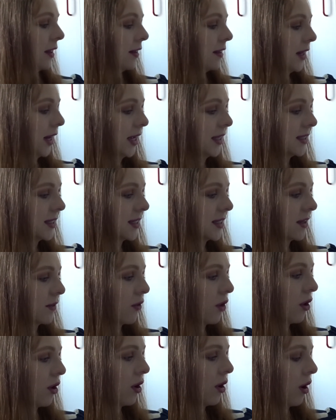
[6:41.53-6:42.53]
the next things I've
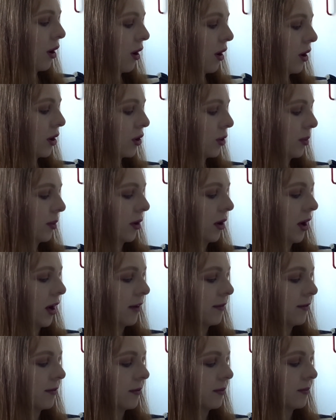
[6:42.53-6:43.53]
got are a couple
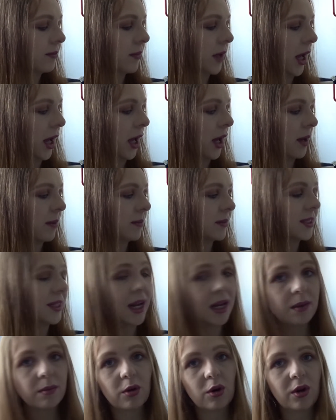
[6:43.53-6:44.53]
of
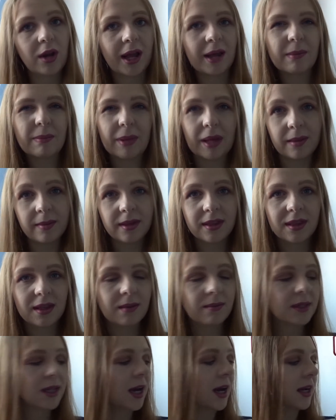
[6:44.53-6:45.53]
slightly more like baby
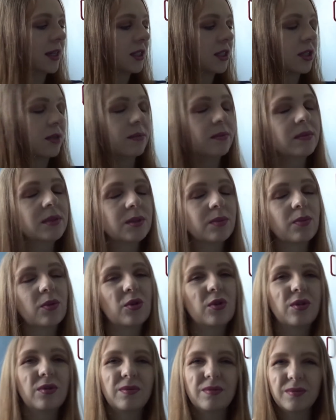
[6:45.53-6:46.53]
themed items,
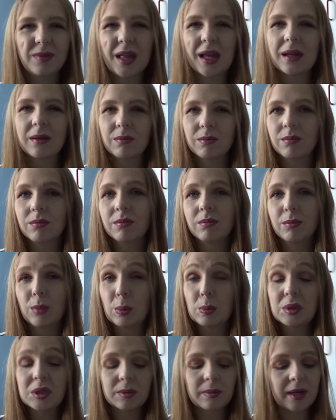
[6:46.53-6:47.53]
but like
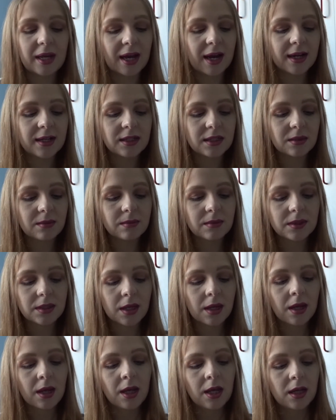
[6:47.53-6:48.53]
mum to be items.
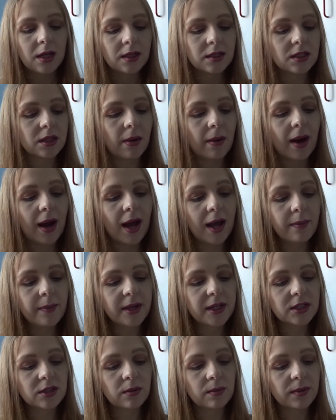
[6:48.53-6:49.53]
So I
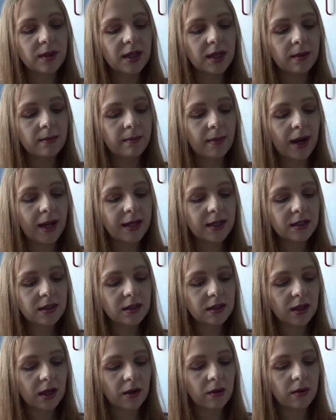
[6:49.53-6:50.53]
picked up the My
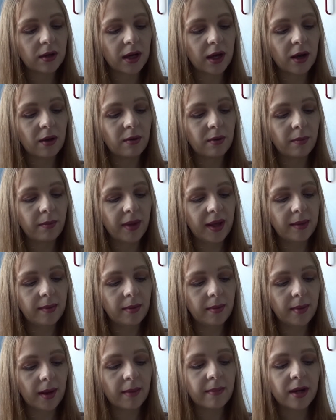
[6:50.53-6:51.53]
Little Coco Baby
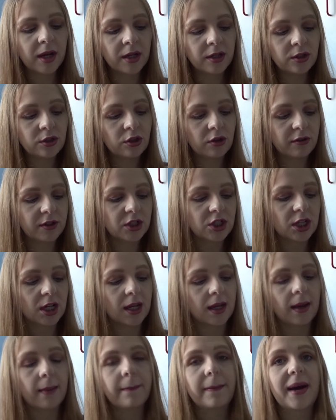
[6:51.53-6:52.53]
Mama
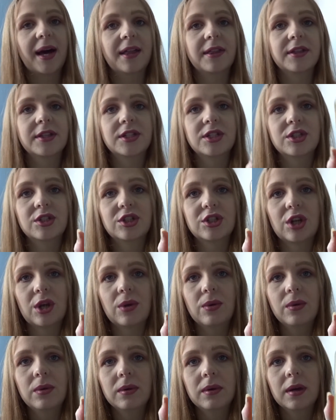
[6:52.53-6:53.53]
Nourishing Bath
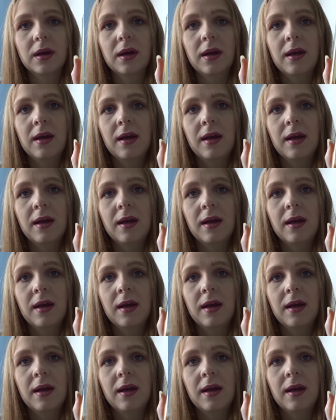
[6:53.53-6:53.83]
Soak.